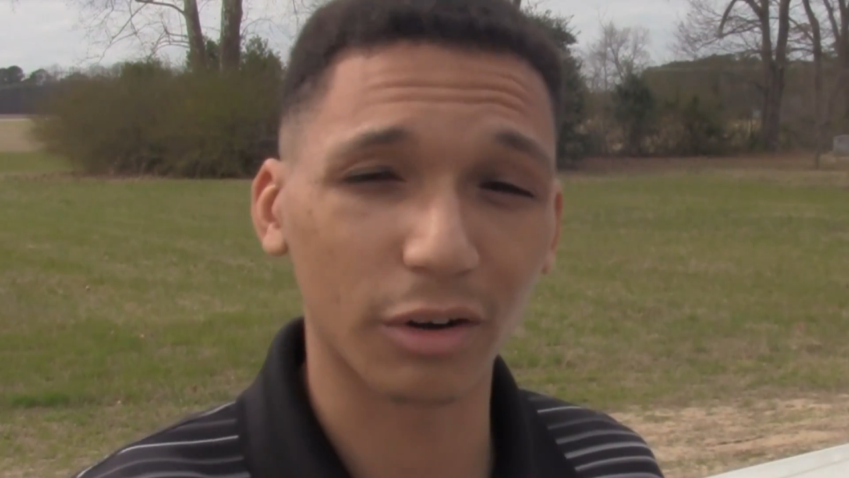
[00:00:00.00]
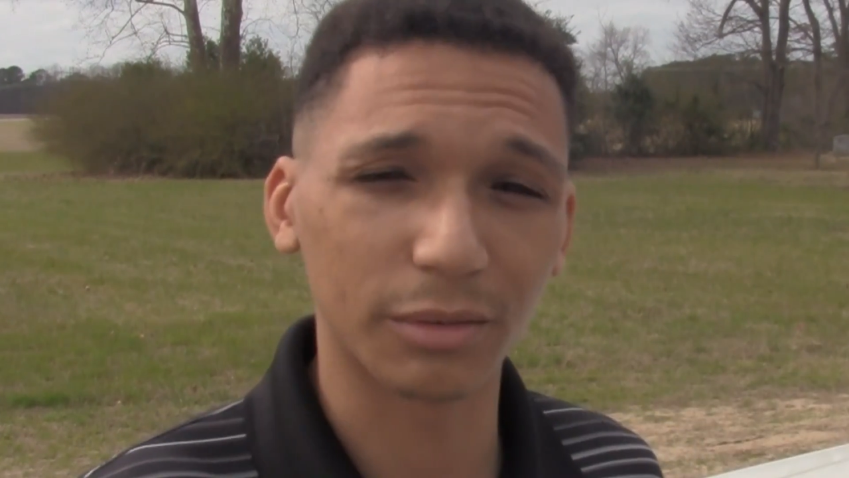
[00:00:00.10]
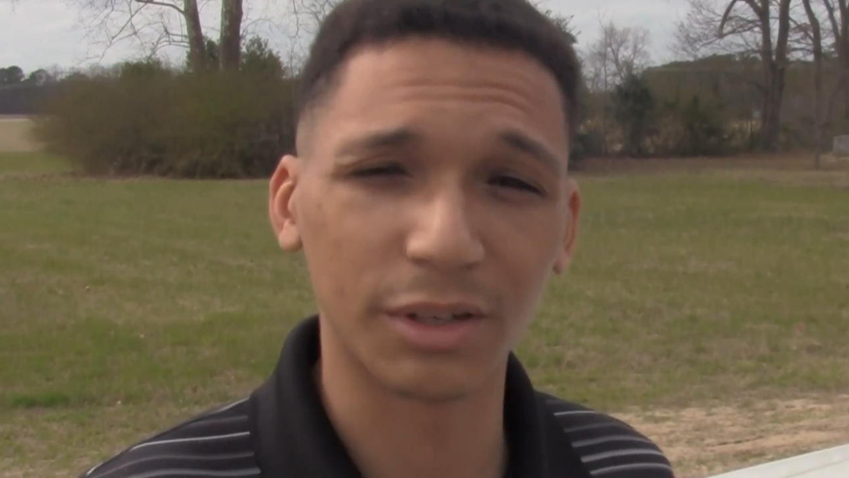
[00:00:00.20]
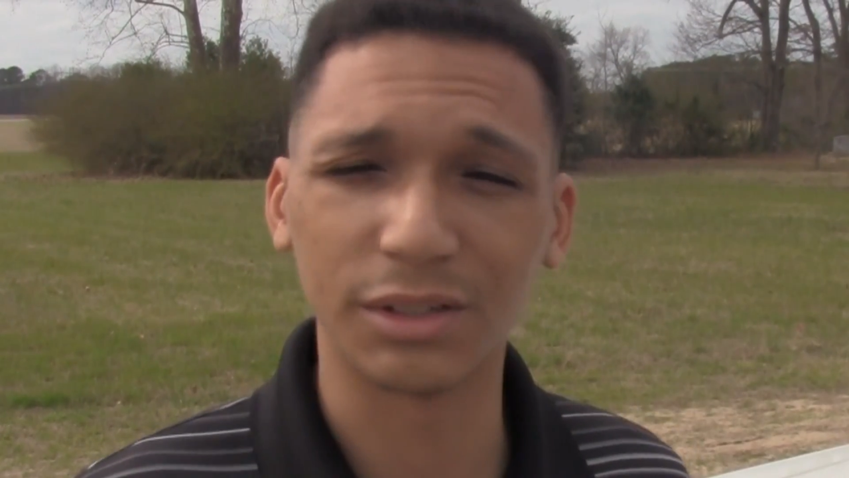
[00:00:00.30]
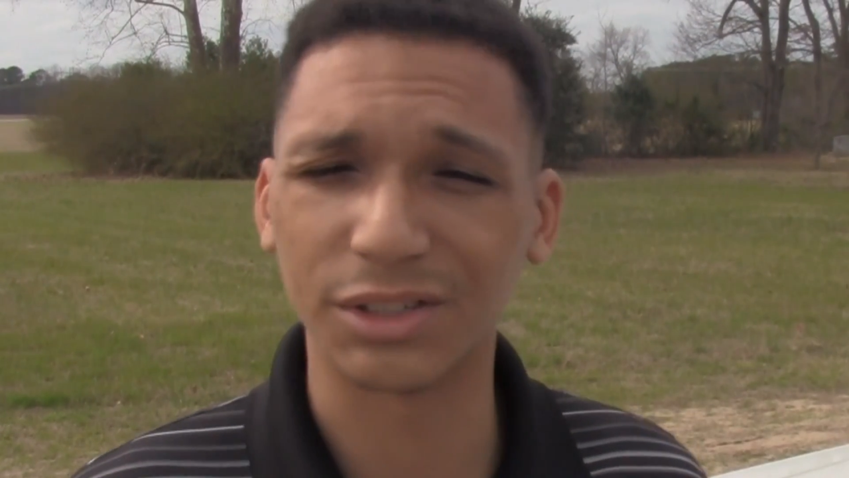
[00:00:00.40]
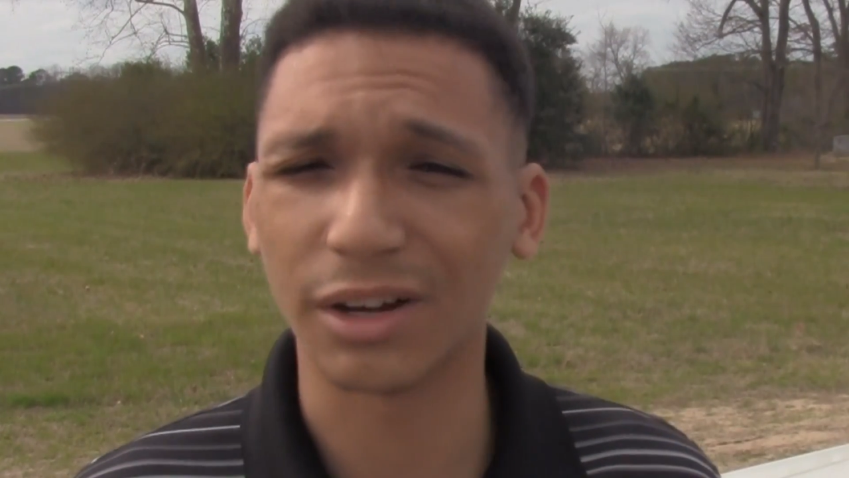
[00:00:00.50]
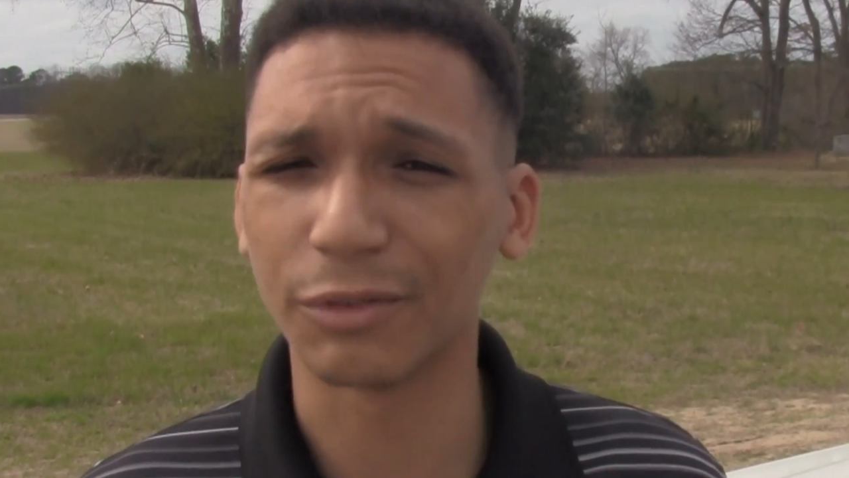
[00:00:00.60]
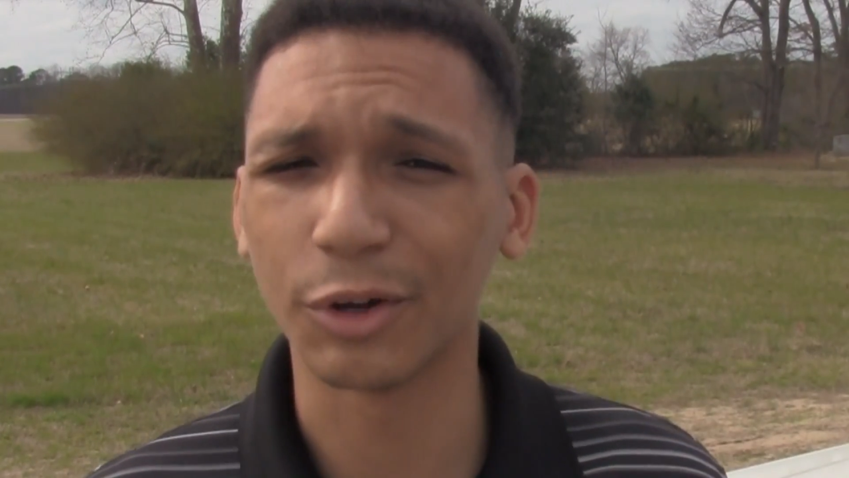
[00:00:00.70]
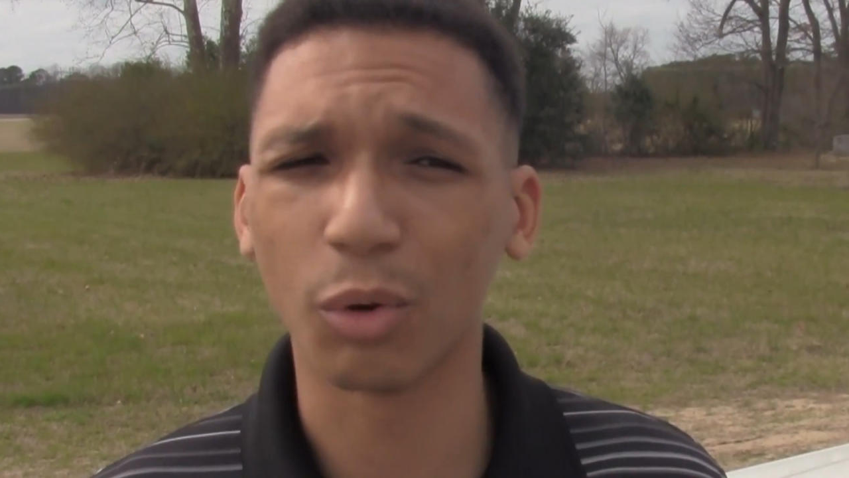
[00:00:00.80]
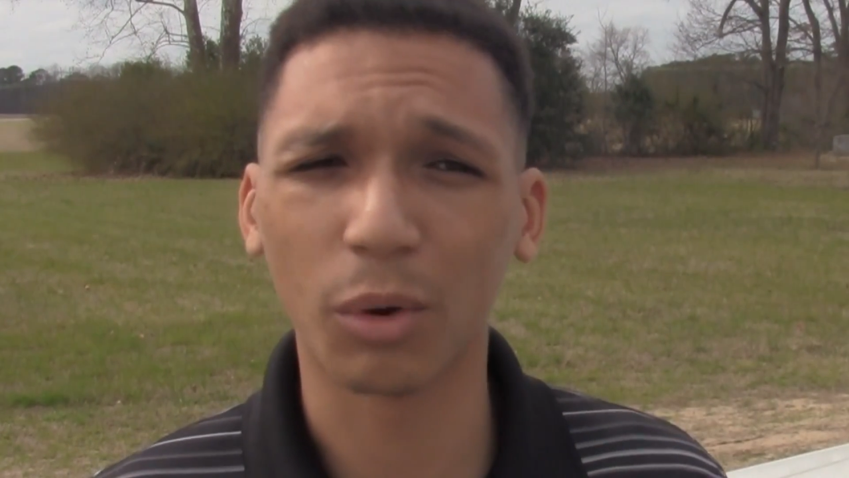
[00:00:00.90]
because you
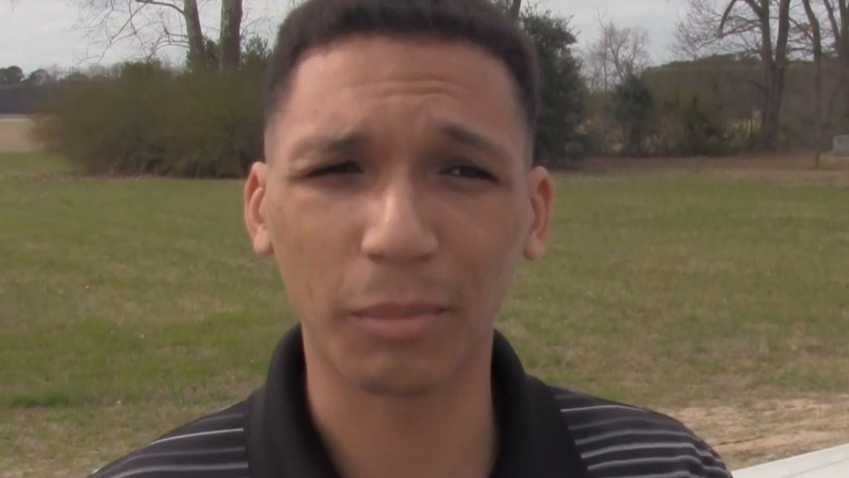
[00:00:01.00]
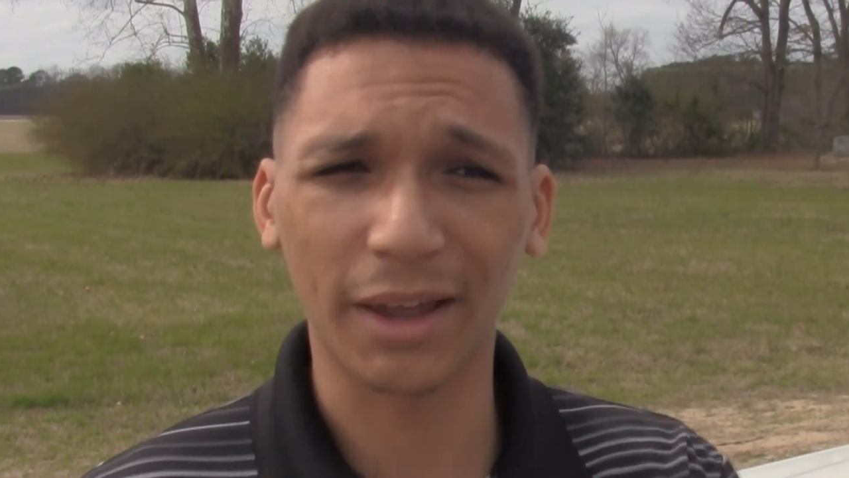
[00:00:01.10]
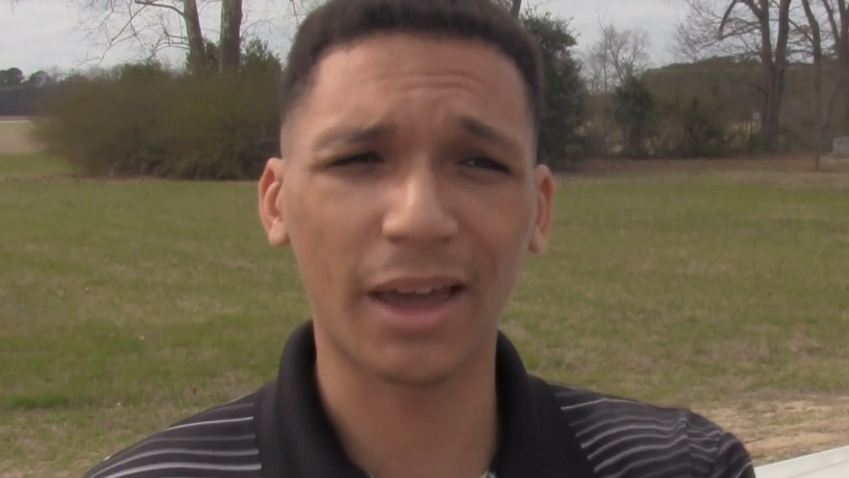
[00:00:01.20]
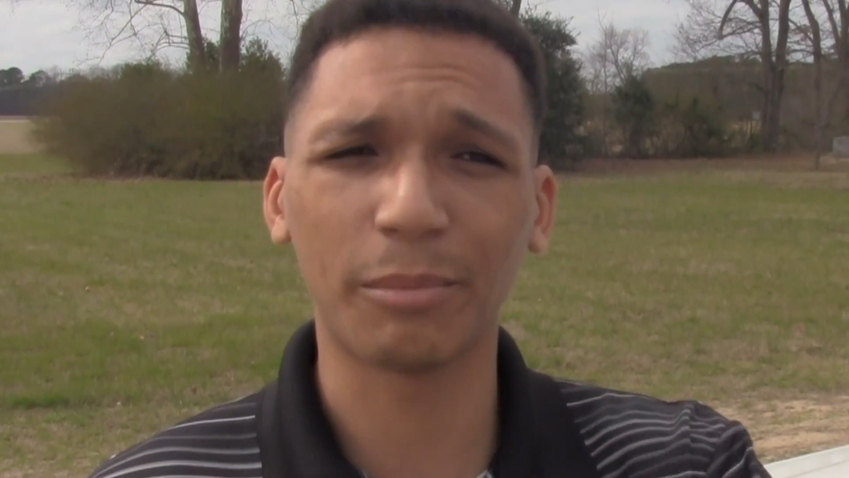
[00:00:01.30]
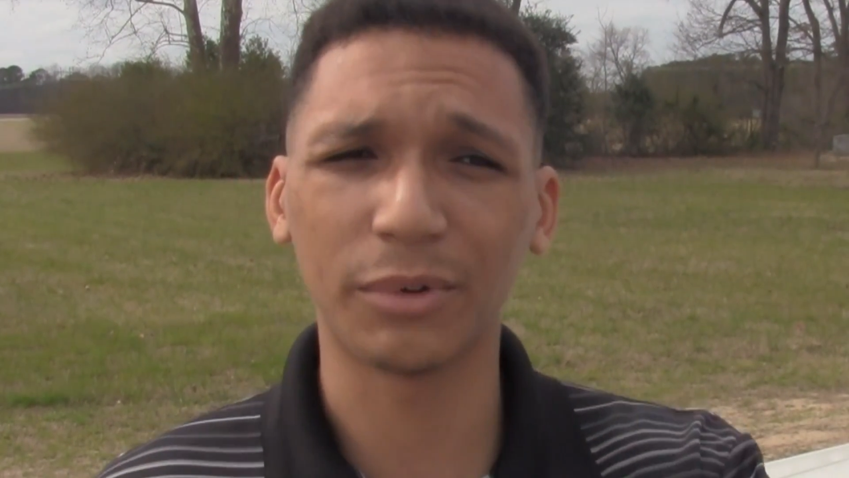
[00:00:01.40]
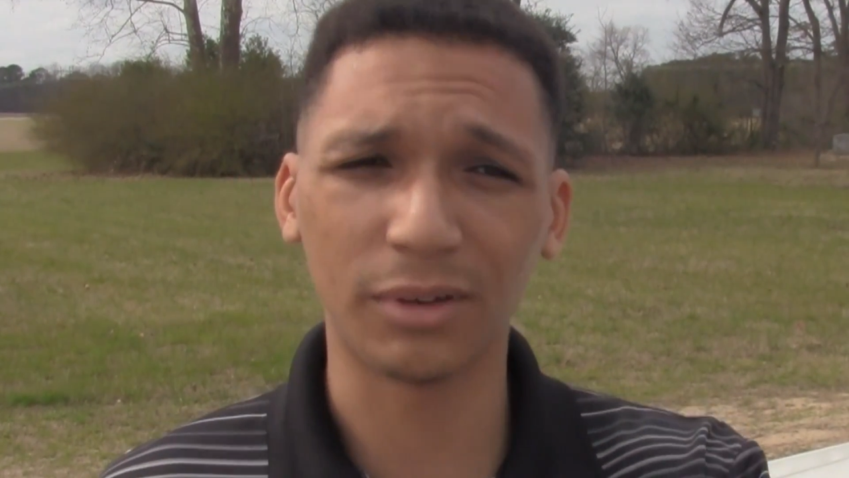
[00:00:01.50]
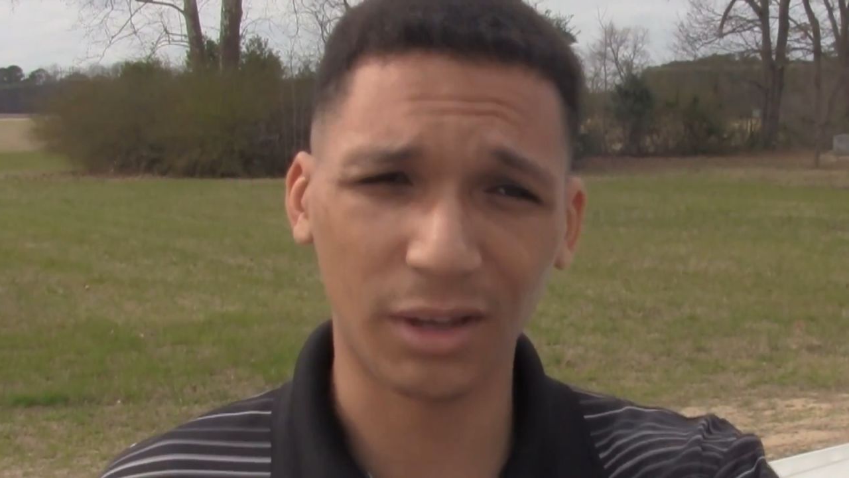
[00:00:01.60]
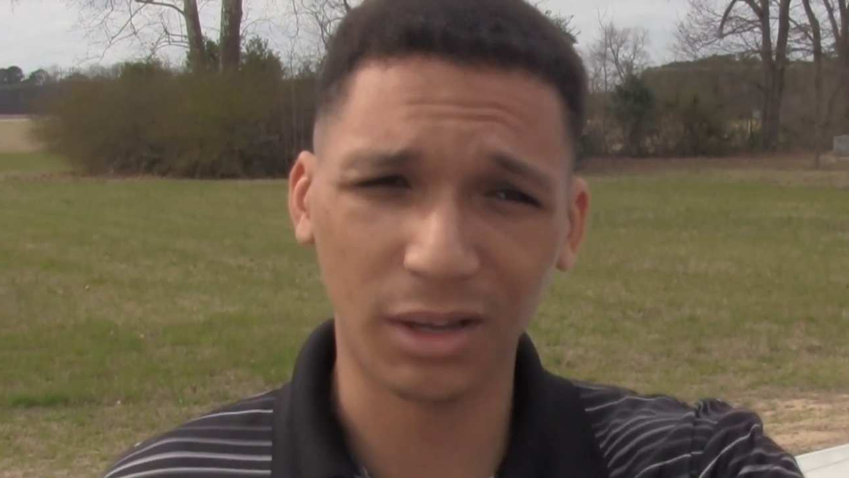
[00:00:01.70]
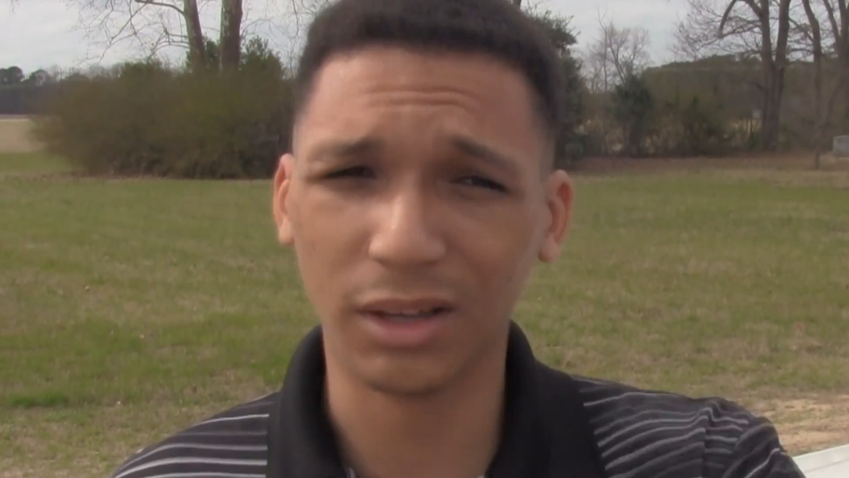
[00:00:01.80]
never know what might happen